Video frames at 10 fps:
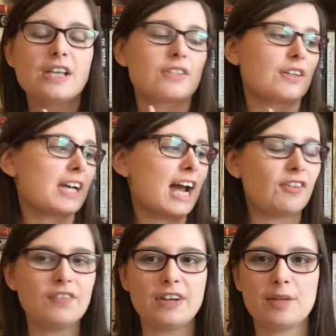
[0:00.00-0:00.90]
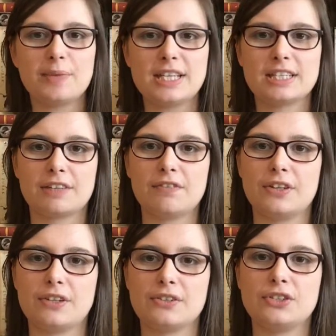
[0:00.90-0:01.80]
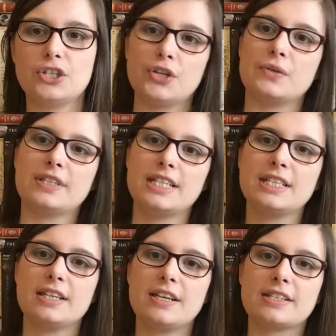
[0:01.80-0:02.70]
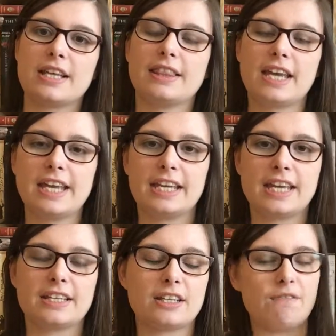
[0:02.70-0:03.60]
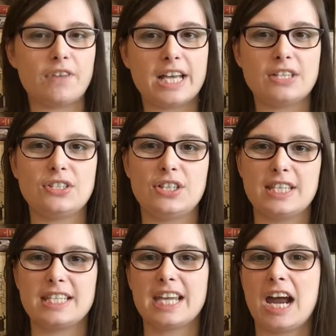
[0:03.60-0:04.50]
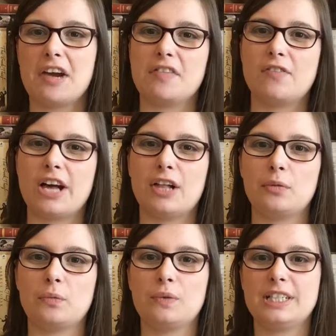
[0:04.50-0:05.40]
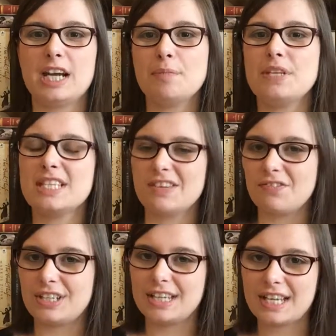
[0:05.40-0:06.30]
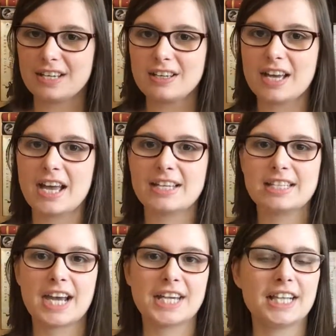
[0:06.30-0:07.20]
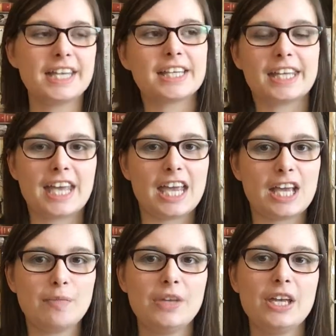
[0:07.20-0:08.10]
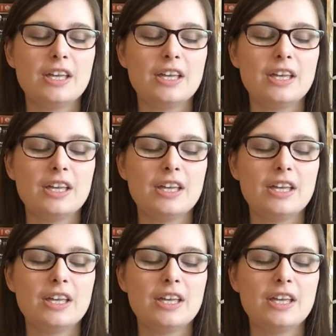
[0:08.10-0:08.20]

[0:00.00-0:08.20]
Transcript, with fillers: So Caraval basically follows two sisters and they get invited to this Caraval, which happens every year, and it's kind of like a game.